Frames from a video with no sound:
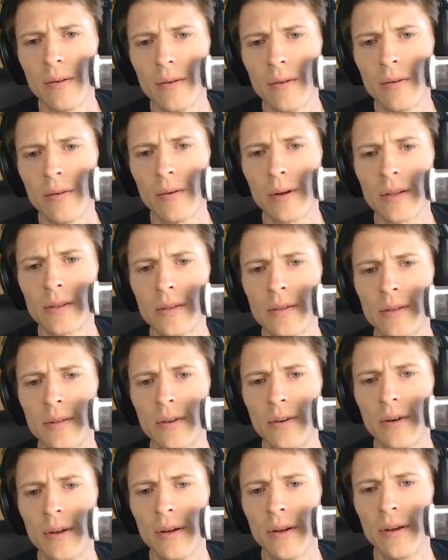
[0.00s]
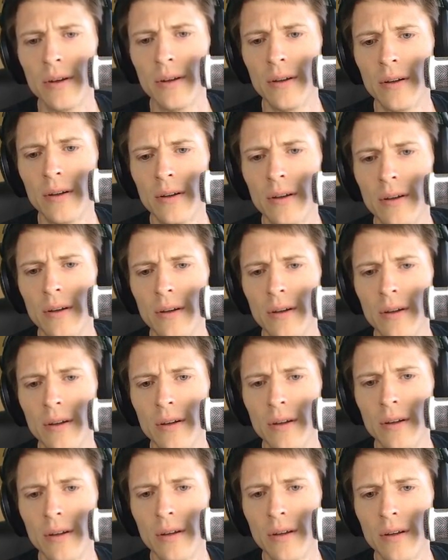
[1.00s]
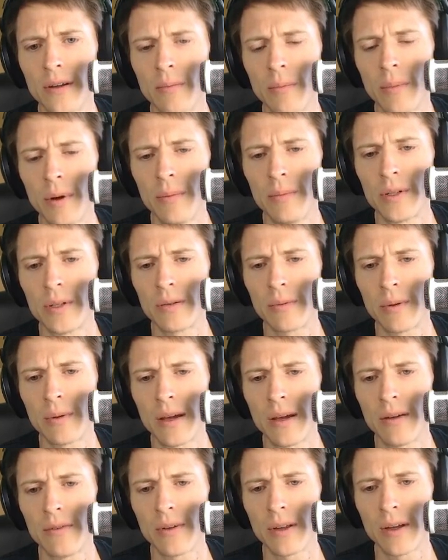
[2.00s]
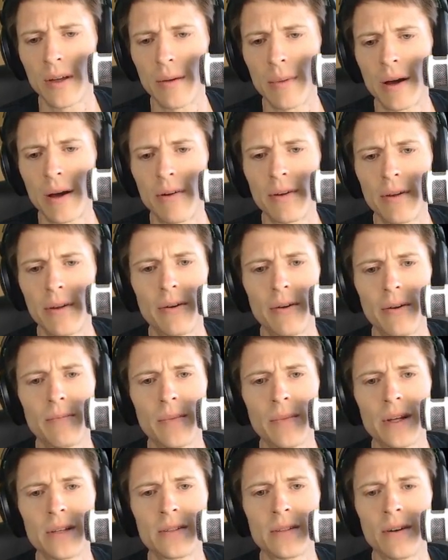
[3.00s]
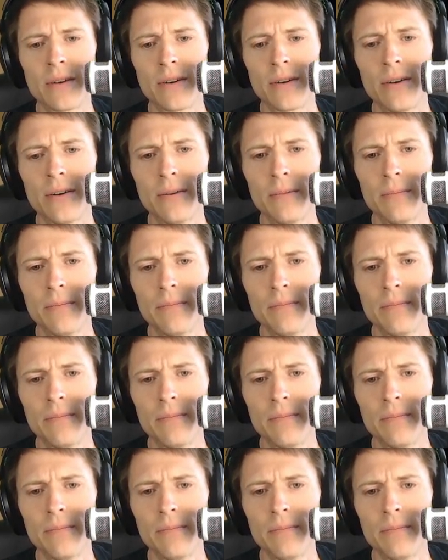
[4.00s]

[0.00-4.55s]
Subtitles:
What else is good? My bishop can't really come out here. That's not good.